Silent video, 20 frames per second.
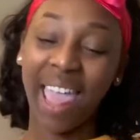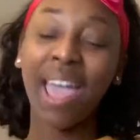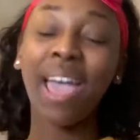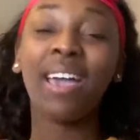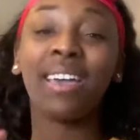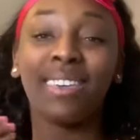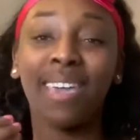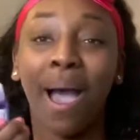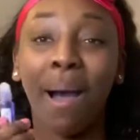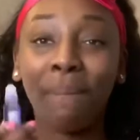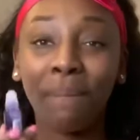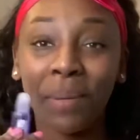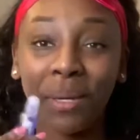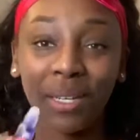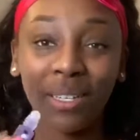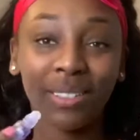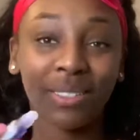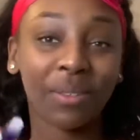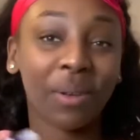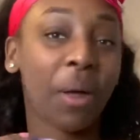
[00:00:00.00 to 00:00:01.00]
Y'all, I'm putting
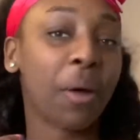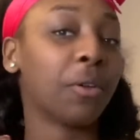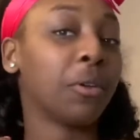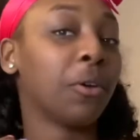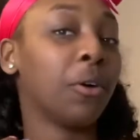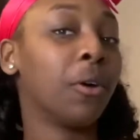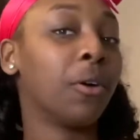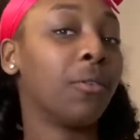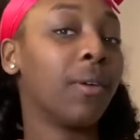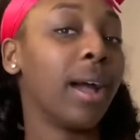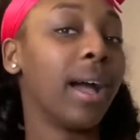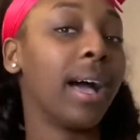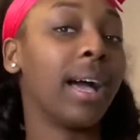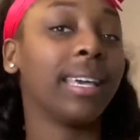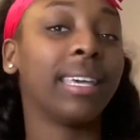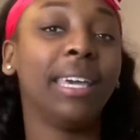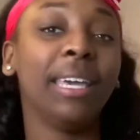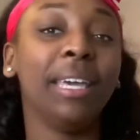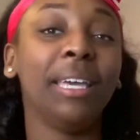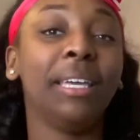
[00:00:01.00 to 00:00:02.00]
this one on to go around
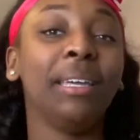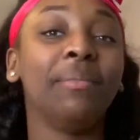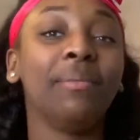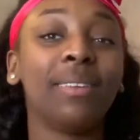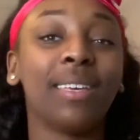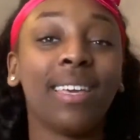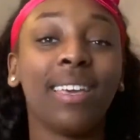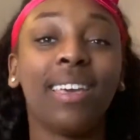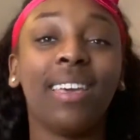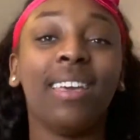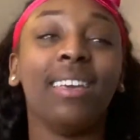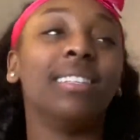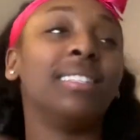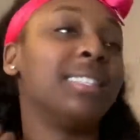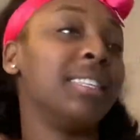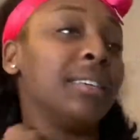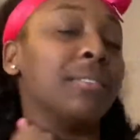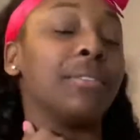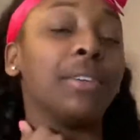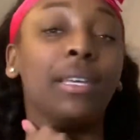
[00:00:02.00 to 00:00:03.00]
Hakeem and
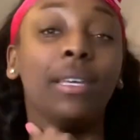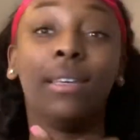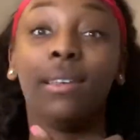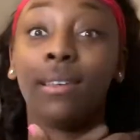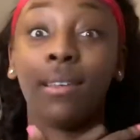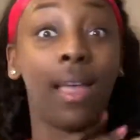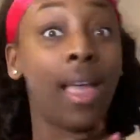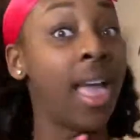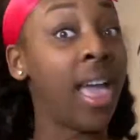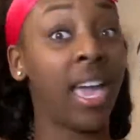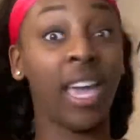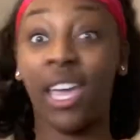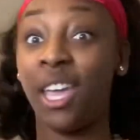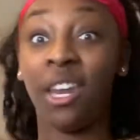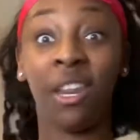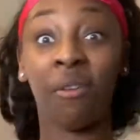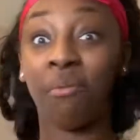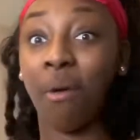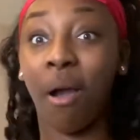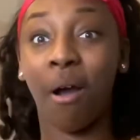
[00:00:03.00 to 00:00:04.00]
see if he eat
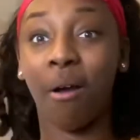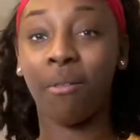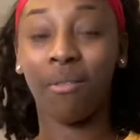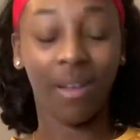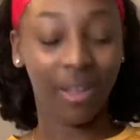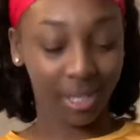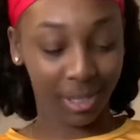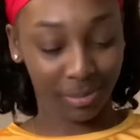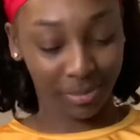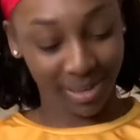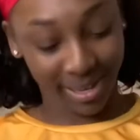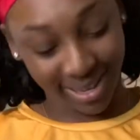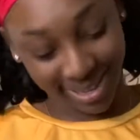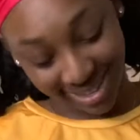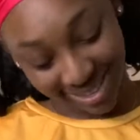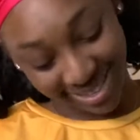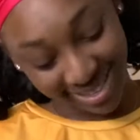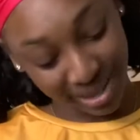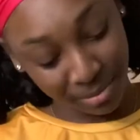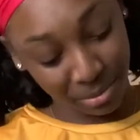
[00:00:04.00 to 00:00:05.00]
it raw. I'm just playing.
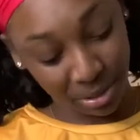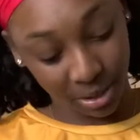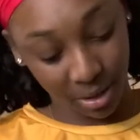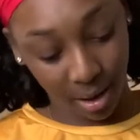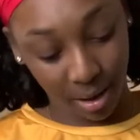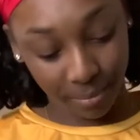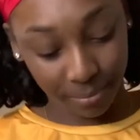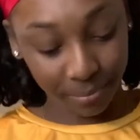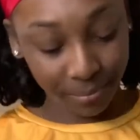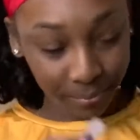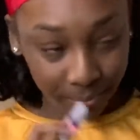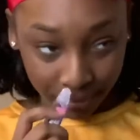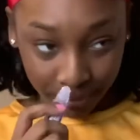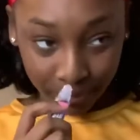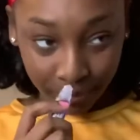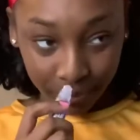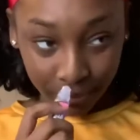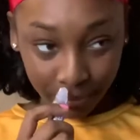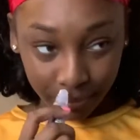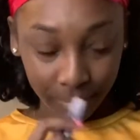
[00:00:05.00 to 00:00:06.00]
Let me stop.
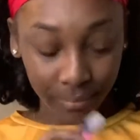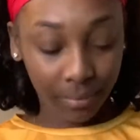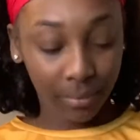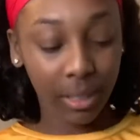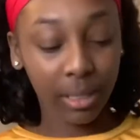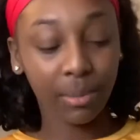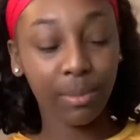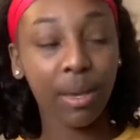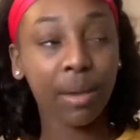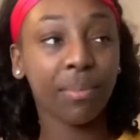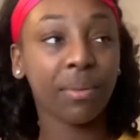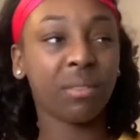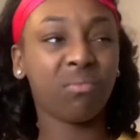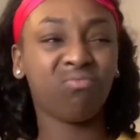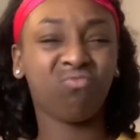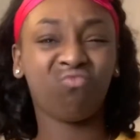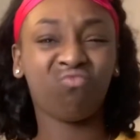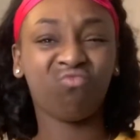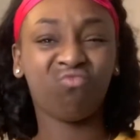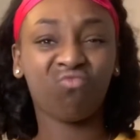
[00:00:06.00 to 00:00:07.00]
This smell, I
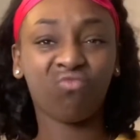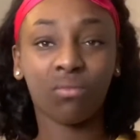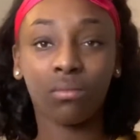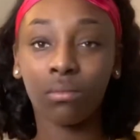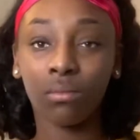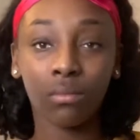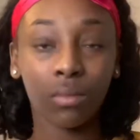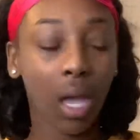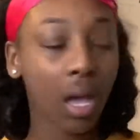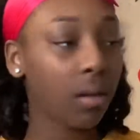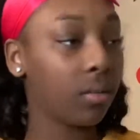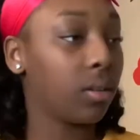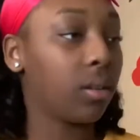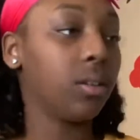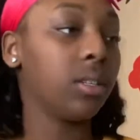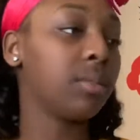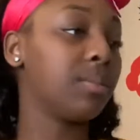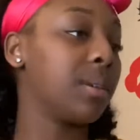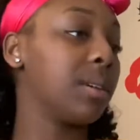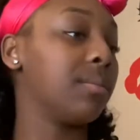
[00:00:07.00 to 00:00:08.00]
don't know.
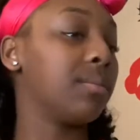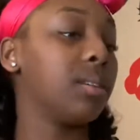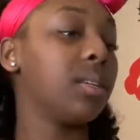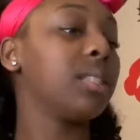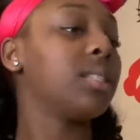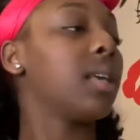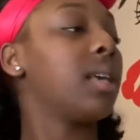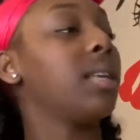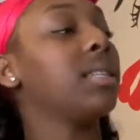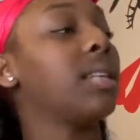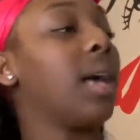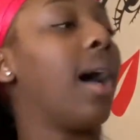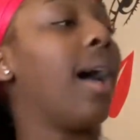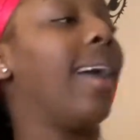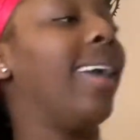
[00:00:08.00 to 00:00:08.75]
It's all right.